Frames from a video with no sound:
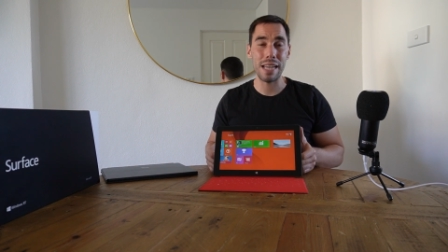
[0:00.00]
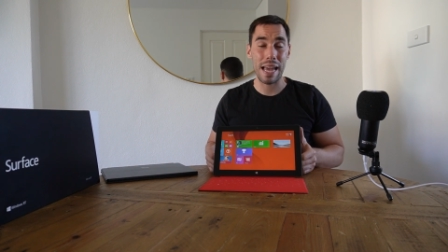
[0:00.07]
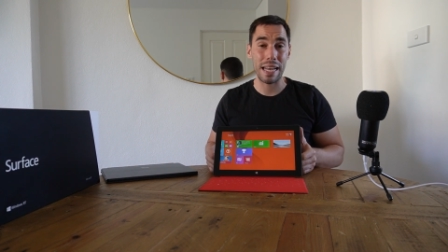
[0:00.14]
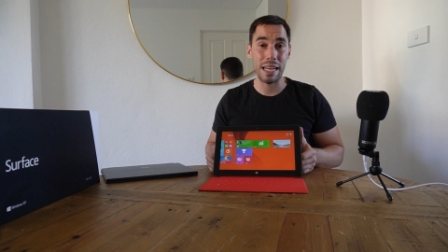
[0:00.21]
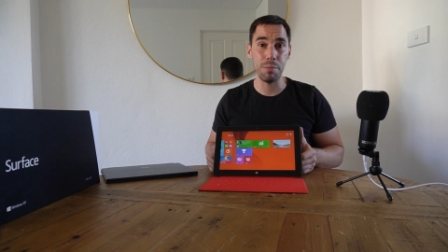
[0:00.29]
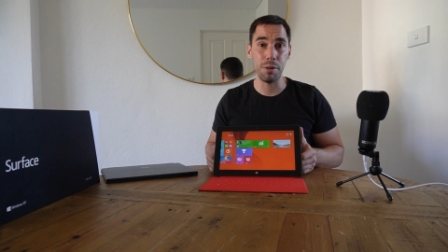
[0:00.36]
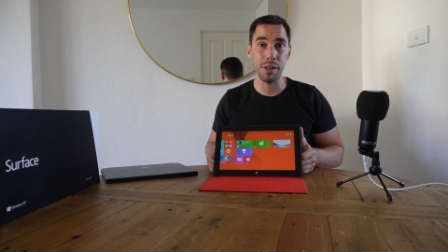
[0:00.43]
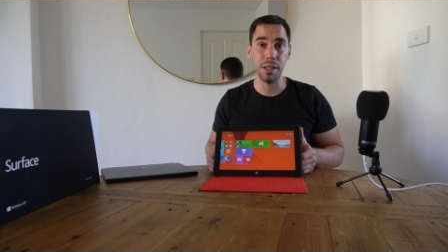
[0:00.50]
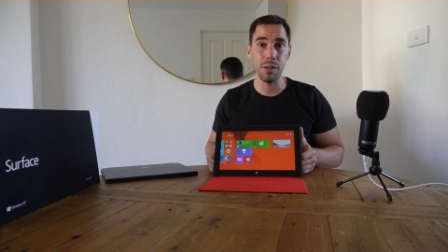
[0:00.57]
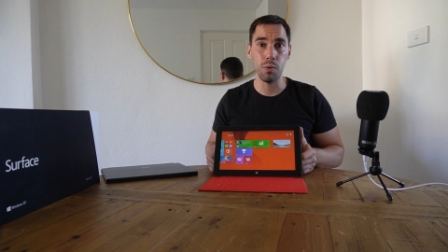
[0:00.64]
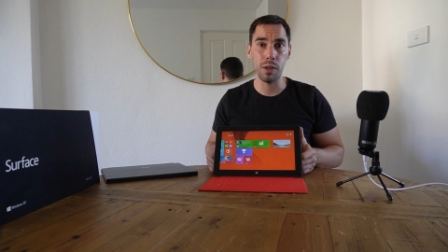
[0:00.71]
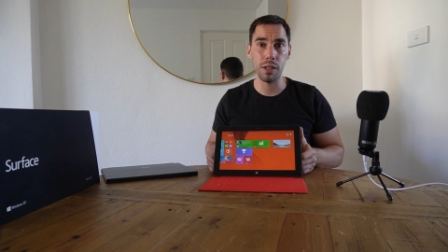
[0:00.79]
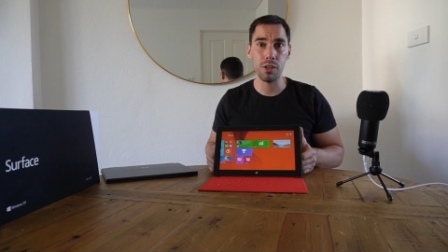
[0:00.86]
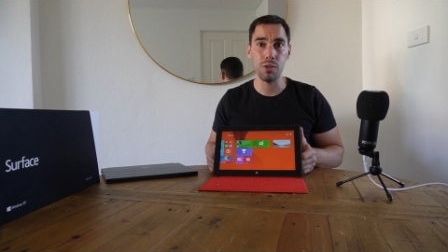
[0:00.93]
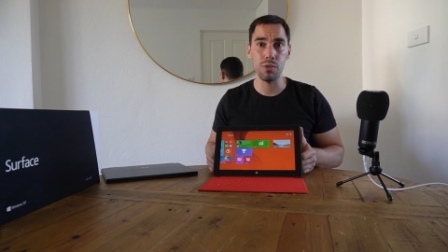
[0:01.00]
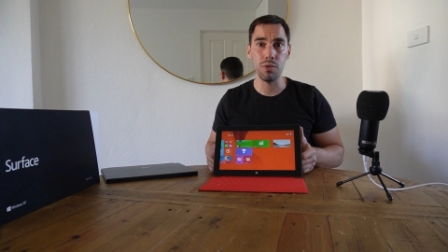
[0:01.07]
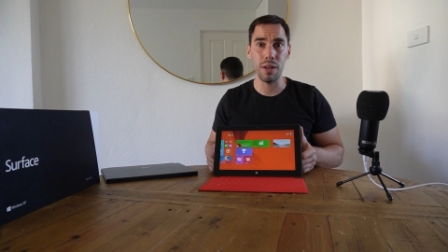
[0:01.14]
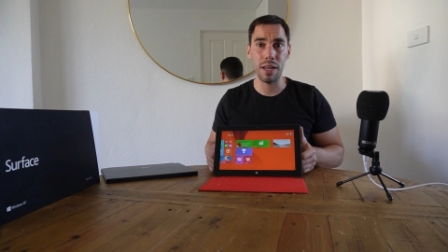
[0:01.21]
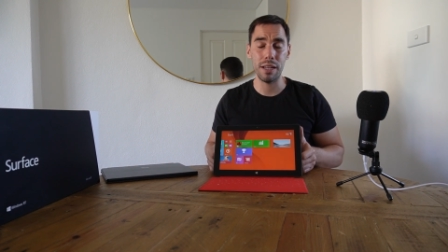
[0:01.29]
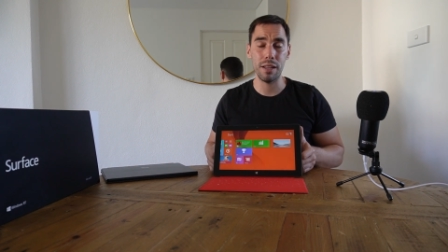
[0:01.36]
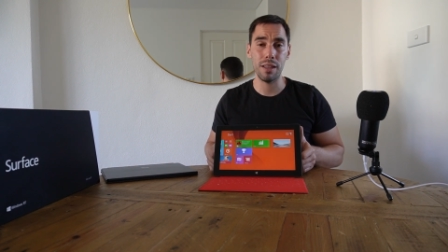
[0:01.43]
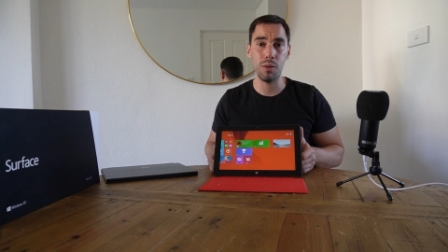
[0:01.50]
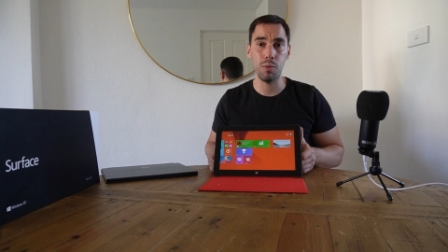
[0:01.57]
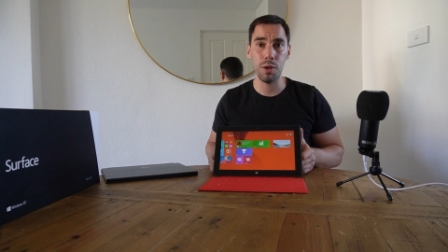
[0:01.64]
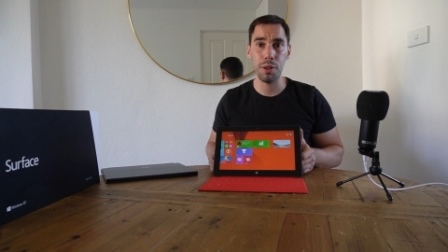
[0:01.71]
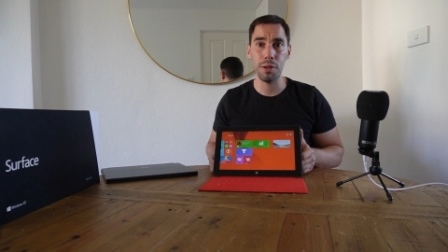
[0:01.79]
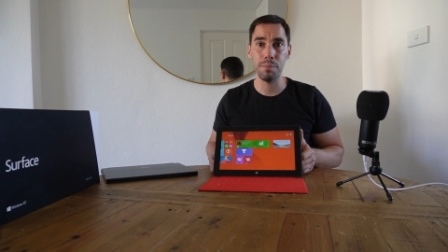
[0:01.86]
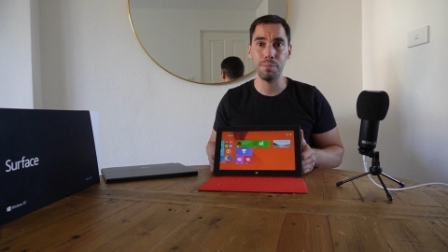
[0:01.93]
to anybody wanting to do anything
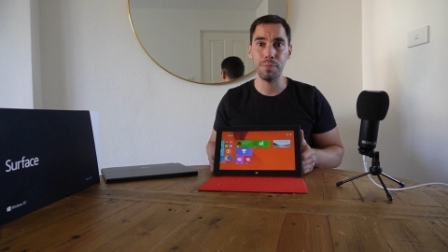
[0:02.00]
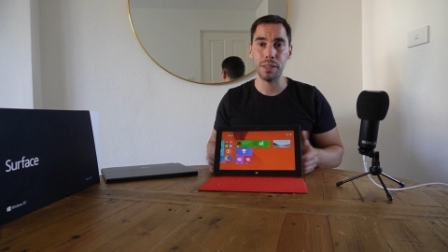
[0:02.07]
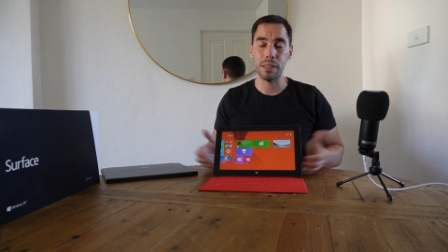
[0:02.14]
with it?